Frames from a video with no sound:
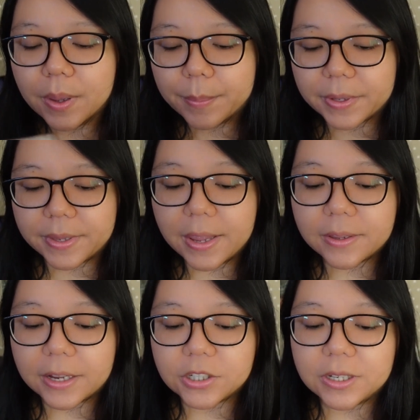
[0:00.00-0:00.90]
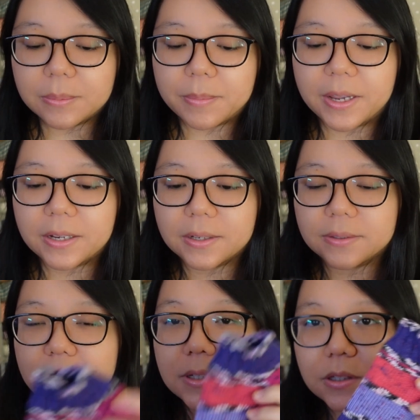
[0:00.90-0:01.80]
but that actually make
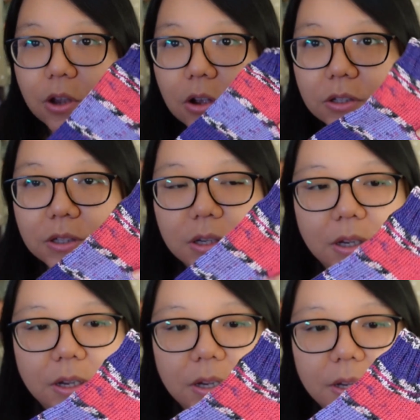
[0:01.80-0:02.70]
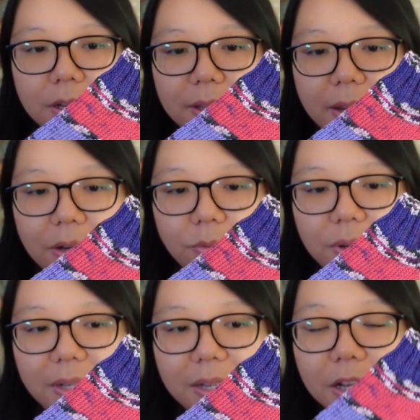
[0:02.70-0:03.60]
these socks like
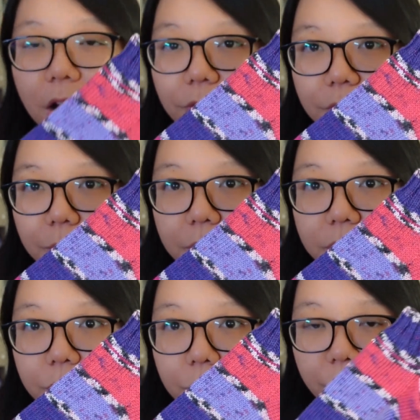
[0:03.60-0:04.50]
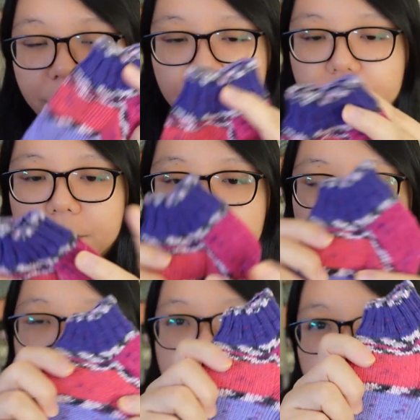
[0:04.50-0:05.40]
really comfortable to wear,
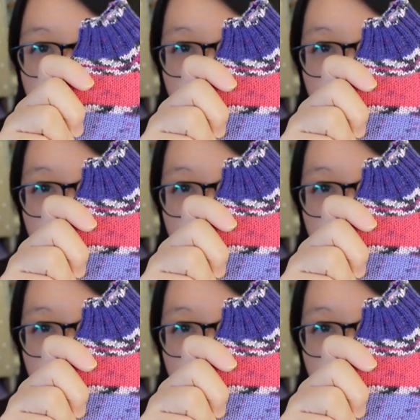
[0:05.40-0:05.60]
because it